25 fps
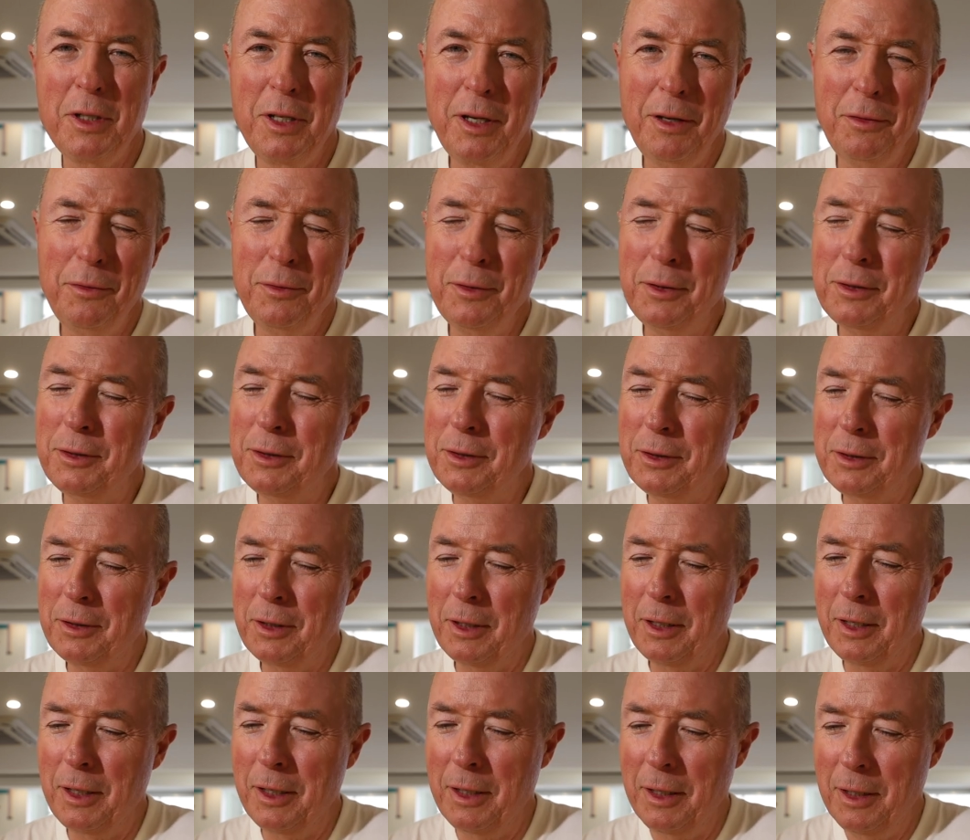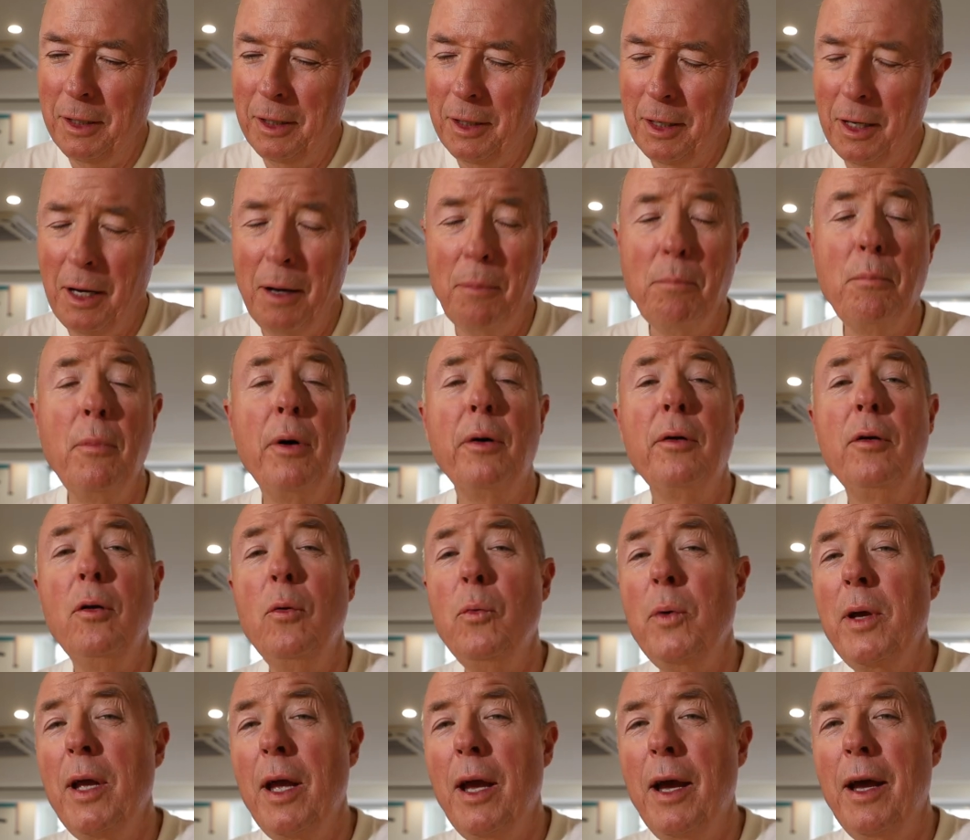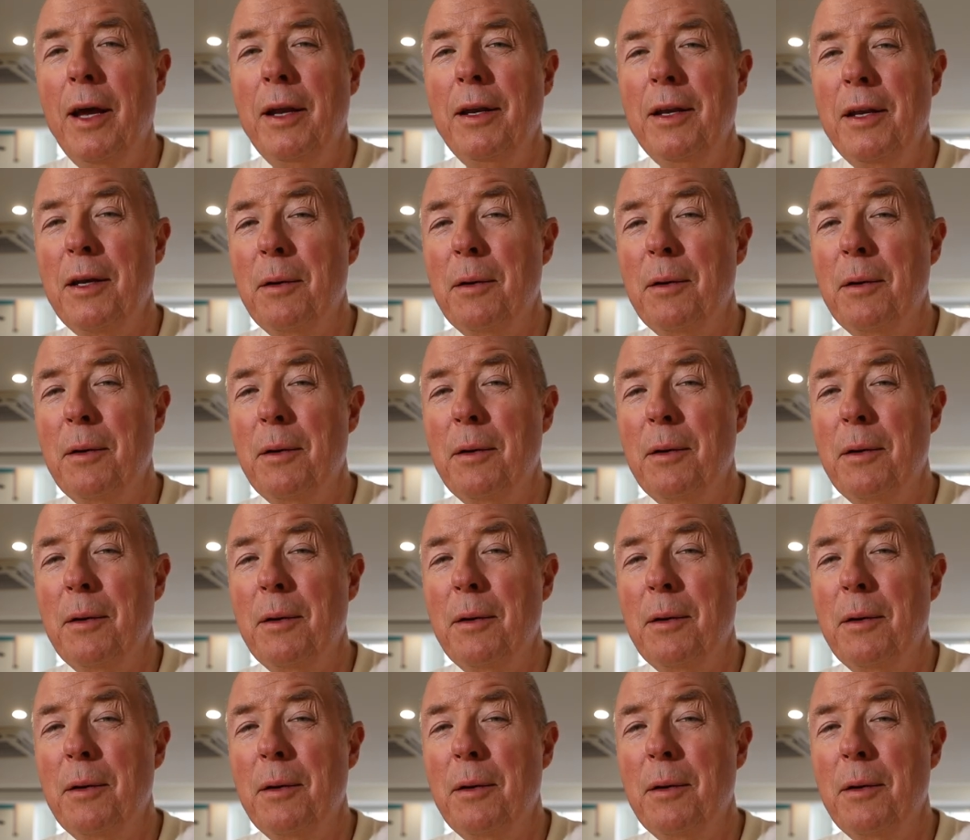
stuff is a model we had